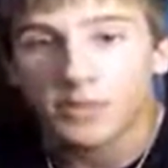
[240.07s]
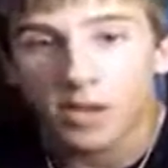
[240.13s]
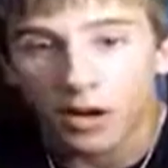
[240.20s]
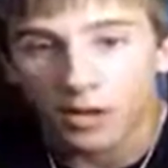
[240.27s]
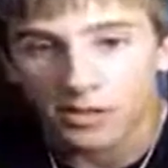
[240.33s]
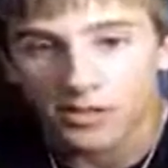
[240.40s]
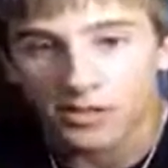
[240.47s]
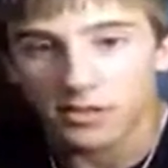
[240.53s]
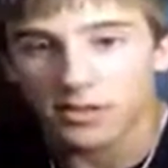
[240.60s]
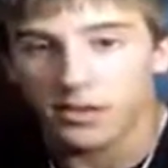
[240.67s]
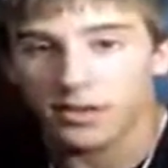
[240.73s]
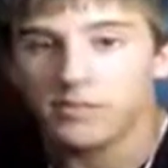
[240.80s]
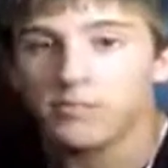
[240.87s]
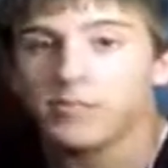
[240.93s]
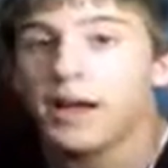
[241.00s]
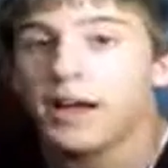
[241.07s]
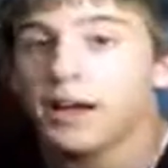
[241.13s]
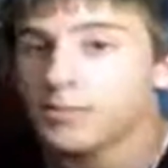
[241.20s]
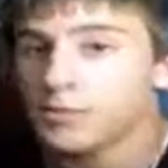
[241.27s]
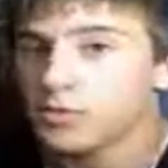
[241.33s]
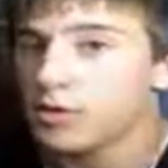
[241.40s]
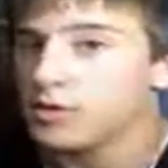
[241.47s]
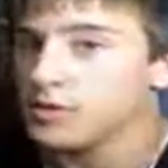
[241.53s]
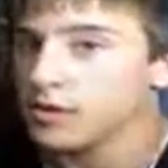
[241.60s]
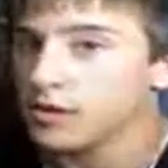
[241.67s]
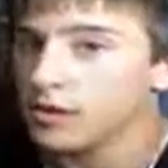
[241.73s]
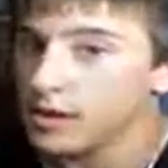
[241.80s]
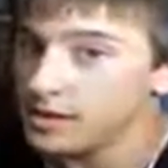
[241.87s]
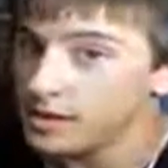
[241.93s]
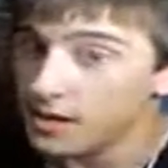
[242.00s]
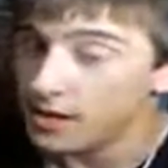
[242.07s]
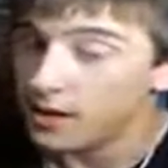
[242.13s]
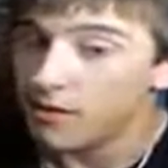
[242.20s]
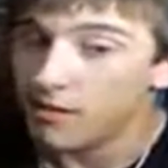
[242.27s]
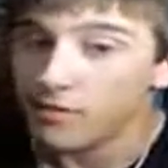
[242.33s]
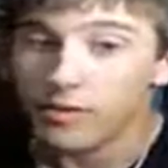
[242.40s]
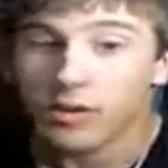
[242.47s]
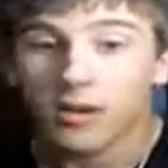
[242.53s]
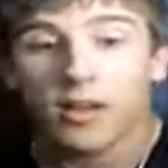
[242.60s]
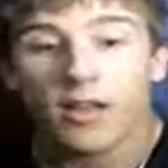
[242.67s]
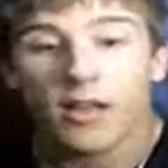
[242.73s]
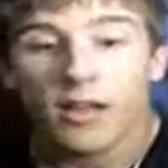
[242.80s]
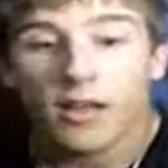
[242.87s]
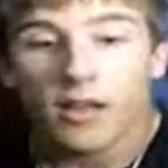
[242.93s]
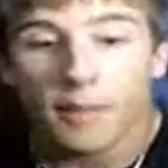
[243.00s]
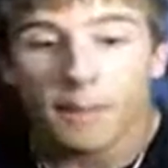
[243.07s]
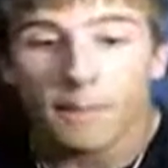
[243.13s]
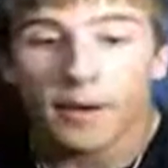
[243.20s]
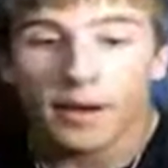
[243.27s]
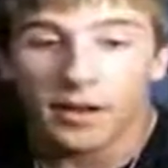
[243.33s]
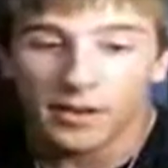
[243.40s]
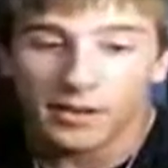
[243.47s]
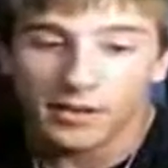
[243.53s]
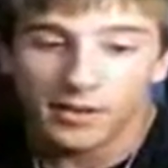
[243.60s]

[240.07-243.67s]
constantly. Backups are always a good idea, however, but